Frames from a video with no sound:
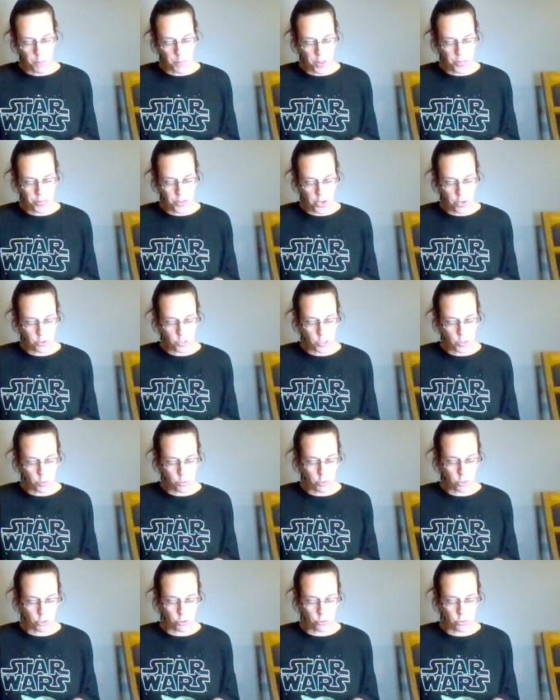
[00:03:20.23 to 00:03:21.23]
But those who
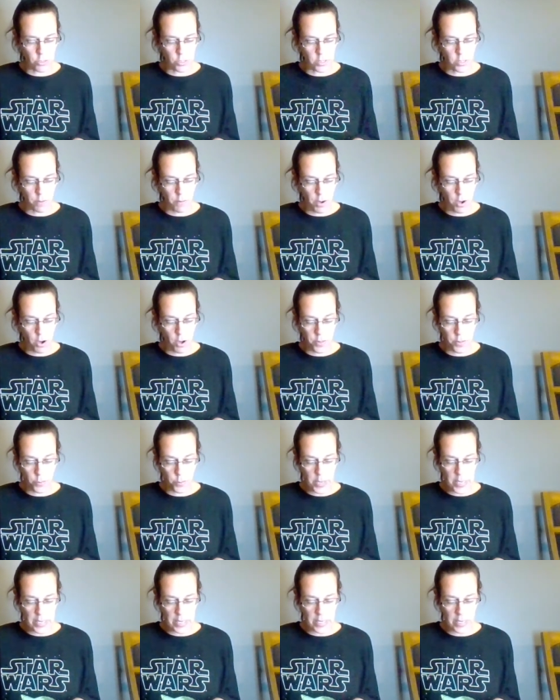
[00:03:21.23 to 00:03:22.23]
were in Jerusalem on
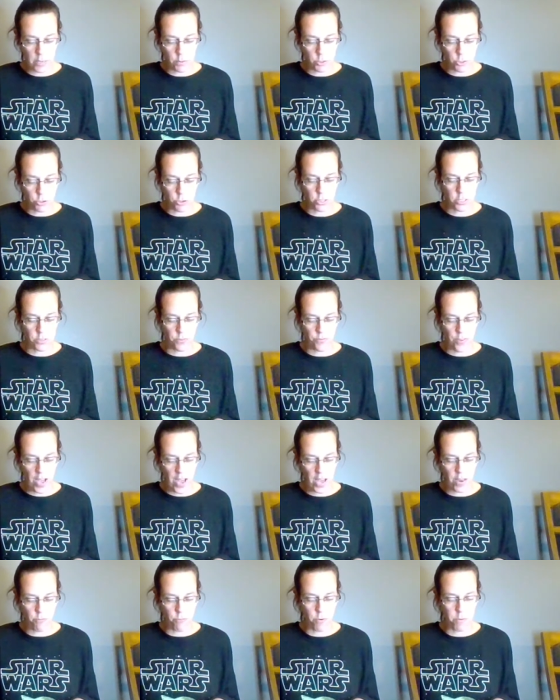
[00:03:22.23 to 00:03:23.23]
the weekend he was
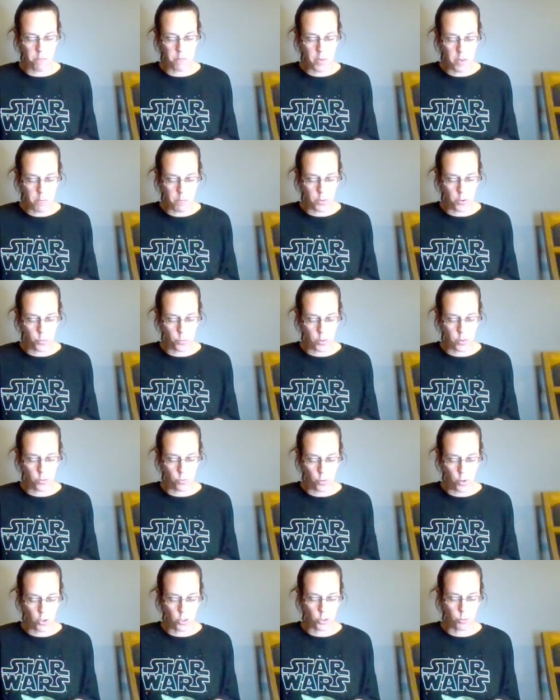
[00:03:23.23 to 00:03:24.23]
crucified remember when
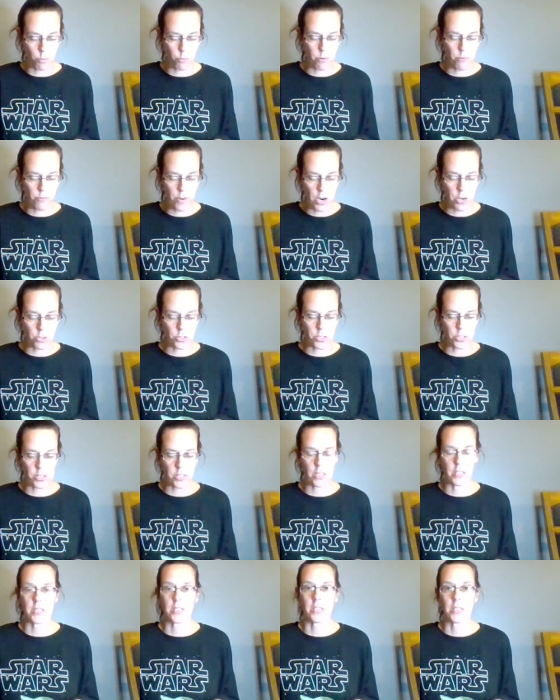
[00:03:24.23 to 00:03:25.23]
the roles were
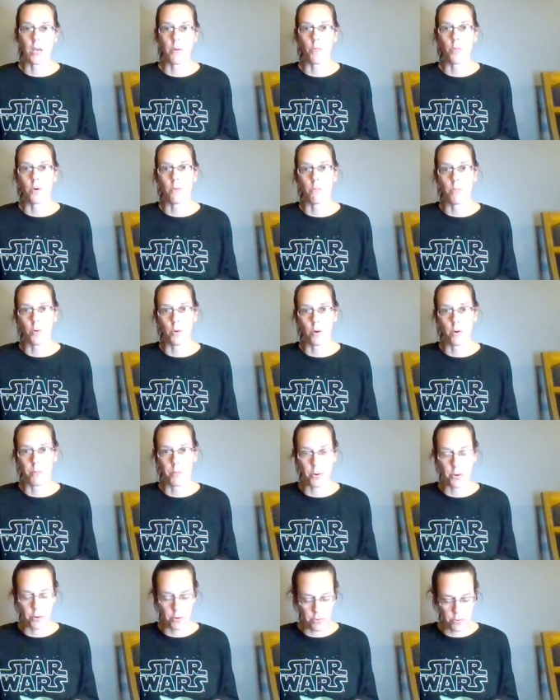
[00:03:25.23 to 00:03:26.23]
reversed and someone bore a
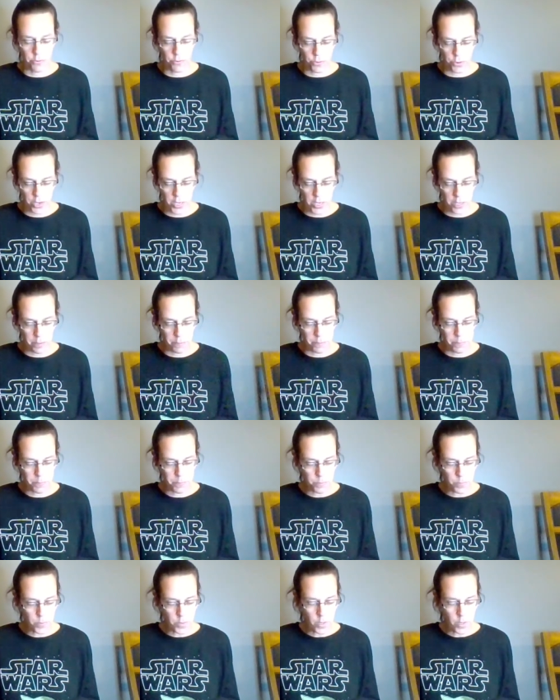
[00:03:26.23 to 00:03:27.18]
burden for him.